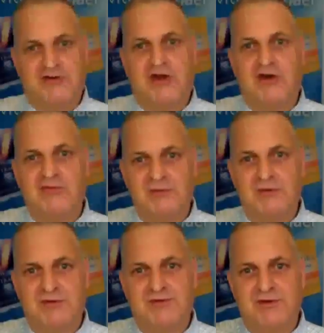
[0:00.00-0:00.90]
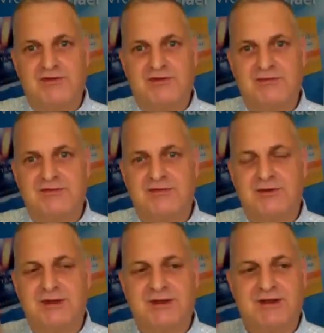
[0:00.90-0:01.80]
cone removers. So
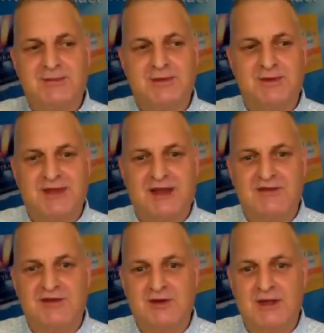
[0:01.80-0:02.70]
we can help you with that too.